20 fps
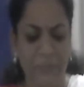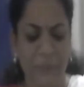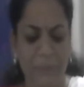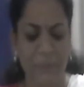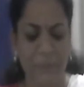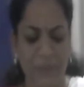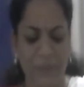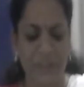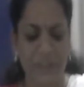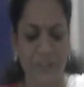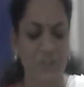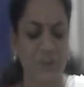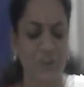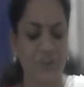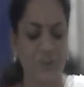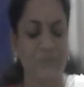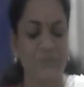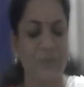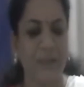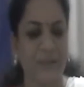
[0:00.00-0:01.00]
preparation
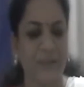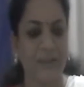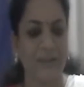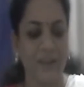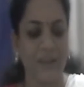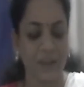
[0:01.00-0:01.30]
of mind